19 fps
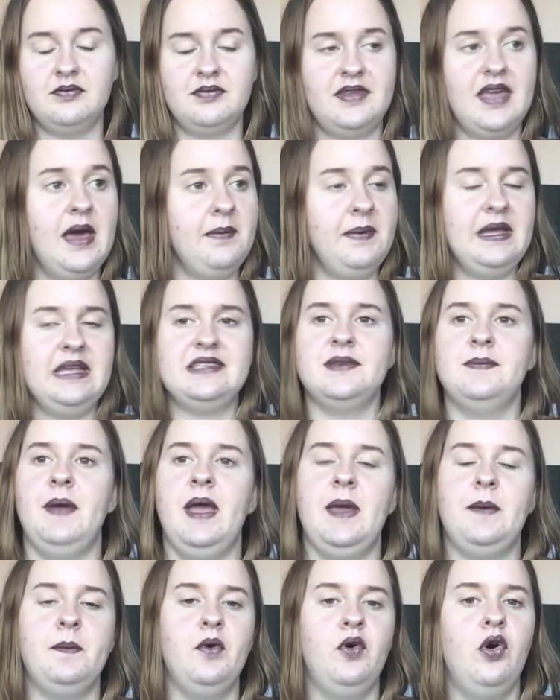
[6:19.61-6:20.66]
Get a piece of
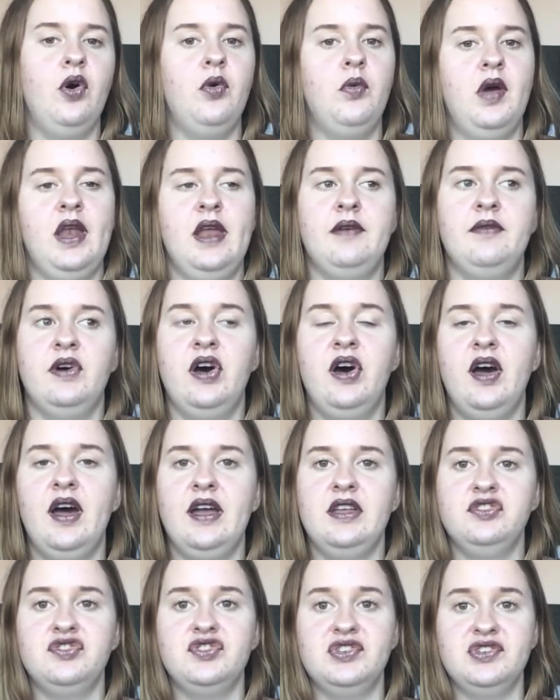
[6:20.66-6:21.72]
paper or whatever
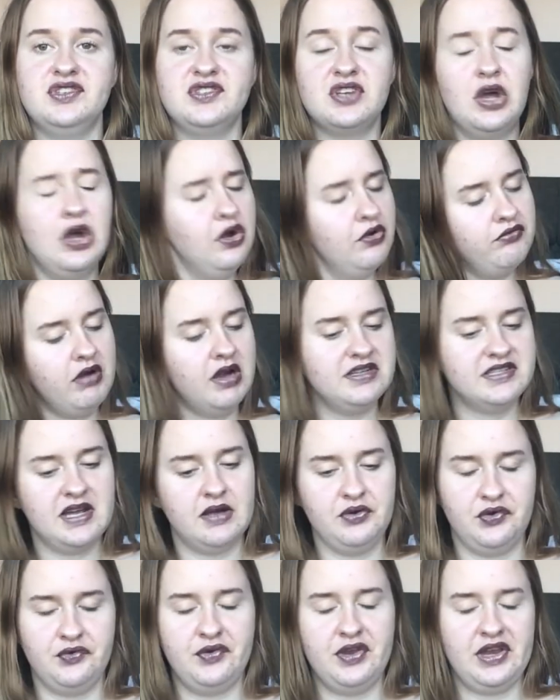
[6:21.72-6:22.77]
and just write
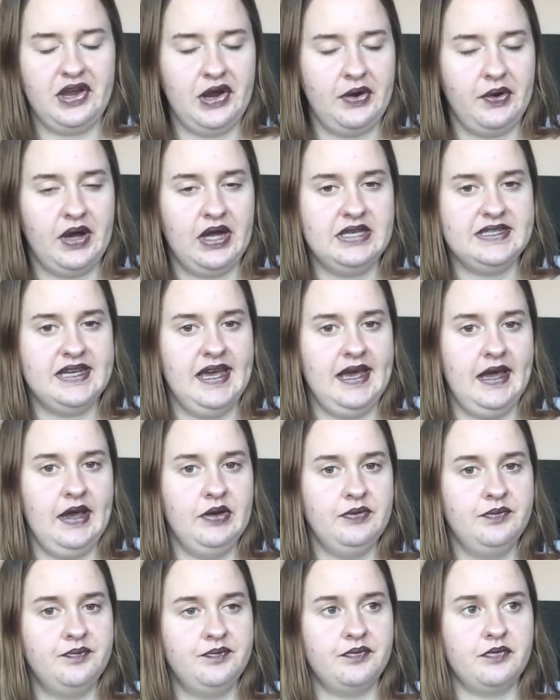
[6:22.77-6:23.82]
down your video idea
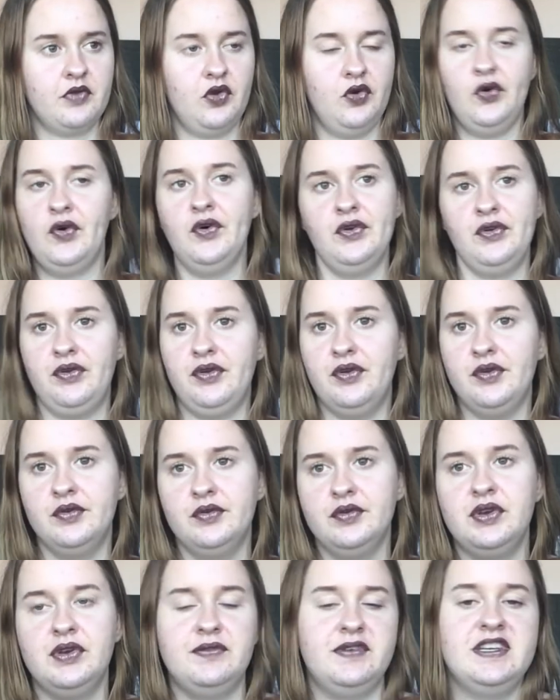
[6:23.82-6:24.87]
or
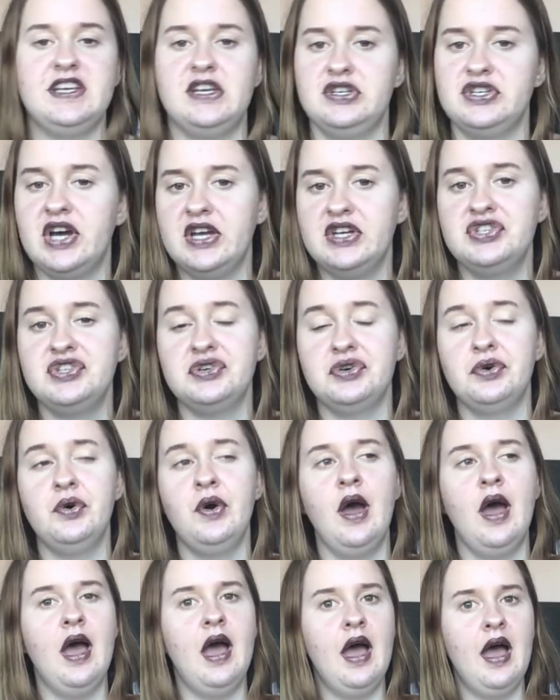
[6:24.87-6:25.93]
your video title